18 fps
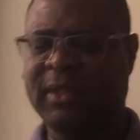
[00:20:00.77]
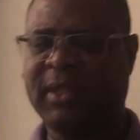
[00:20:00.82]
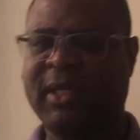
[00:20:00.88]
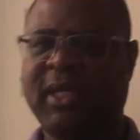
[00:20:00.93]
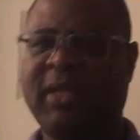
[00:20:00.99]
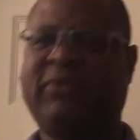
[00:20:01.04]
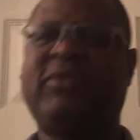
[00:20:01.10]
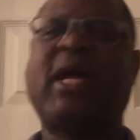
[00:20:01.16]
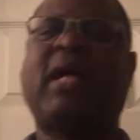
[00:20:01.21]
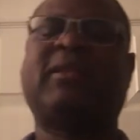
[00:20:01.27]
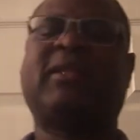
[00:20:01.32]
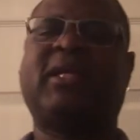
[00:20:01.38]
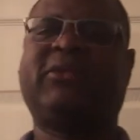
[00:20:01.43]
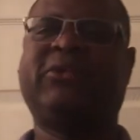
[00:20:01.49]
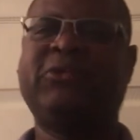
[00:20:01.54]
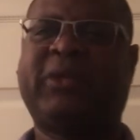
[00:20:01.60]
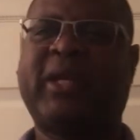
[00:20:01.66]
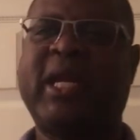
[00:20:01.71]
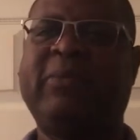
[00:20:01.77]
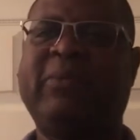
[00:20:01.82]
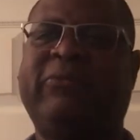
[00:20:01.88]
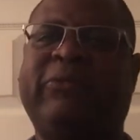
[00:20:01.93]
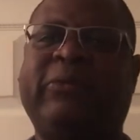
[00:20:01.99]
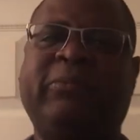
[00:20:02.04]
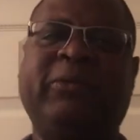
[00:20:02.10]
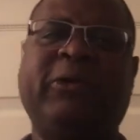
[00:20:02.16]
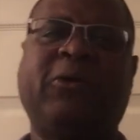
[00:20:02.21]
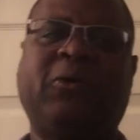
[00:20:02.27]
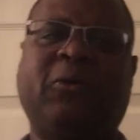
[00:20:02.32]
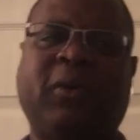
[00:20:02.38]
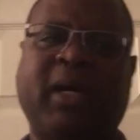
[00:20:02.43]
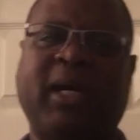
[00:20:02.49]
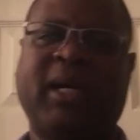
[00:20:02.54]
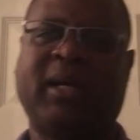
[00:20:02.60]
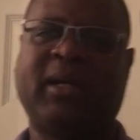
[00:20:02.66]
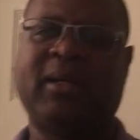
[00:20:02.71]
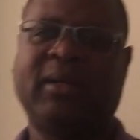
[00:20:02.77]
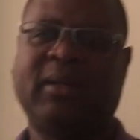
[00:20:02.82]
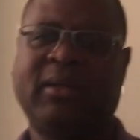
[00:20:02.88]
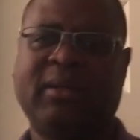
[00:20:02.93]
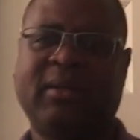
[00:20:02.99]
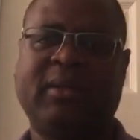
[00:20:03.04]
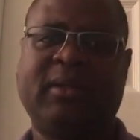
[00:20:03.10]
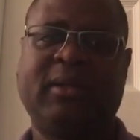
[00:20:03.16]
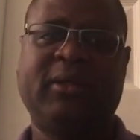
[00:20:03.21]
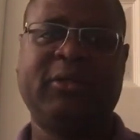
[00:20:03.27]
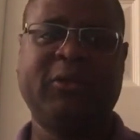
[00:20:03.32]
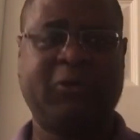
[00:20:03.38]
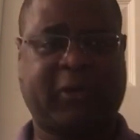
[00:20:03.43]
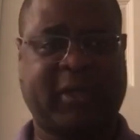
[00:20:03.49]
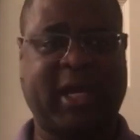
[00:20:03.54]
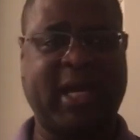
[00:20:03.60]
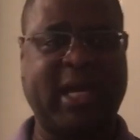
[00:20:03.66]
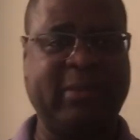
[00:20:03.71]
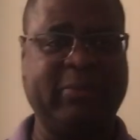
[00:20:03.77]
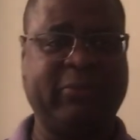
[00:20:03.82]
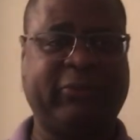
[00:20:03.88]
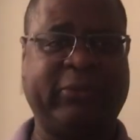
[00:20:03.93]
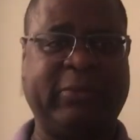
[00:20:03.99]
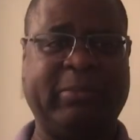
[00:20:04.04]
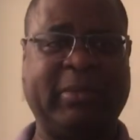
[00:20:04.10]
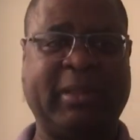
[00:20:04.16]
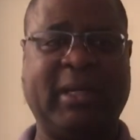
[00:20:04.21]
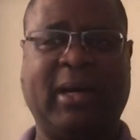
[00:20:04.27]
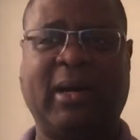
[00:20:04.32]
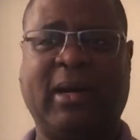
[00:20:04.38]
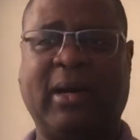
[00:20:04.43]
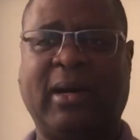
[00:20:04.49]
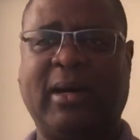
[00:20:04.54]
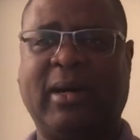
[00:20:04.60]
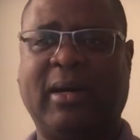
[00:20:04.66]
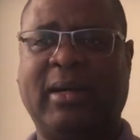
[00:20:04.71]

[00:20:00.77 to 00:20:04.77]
It's not that you came from nowhere. You came from God.